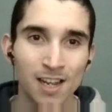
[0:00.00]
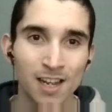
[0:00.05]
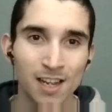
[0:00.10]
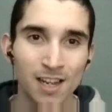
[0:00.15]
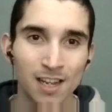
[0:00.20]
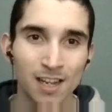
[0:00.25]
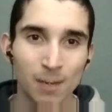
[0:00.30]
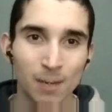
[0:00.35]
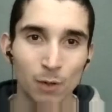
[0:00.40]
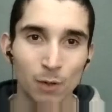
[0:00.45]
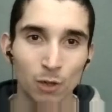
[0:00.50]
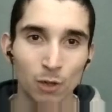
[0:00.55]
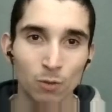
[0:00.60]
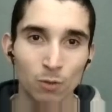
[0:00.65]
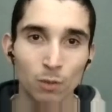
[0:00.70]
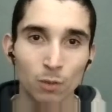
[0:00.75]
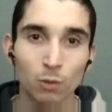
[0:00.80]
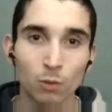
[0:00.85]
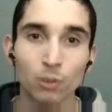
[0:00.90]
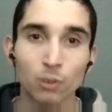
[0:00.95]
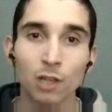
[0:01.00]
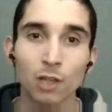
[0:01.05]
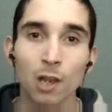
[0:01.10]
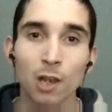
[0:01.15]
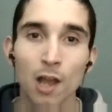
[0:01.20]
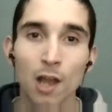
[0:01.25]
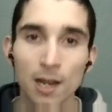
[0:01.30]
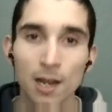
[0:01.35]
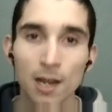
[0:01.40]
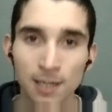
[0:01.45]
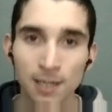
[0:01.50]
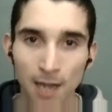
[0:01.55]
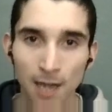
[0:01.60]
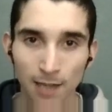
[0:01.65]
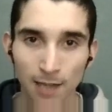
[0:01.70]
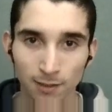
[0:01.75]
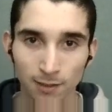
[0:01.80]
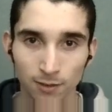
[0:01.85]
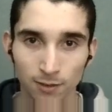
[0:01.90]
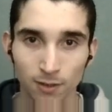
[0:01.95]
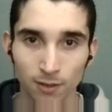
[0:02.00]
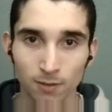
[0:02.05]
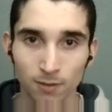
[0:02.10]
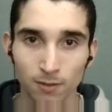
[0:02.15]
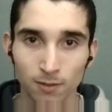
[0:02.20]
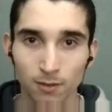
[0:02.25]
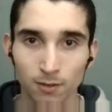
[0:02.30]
Here we go. Which was a line editor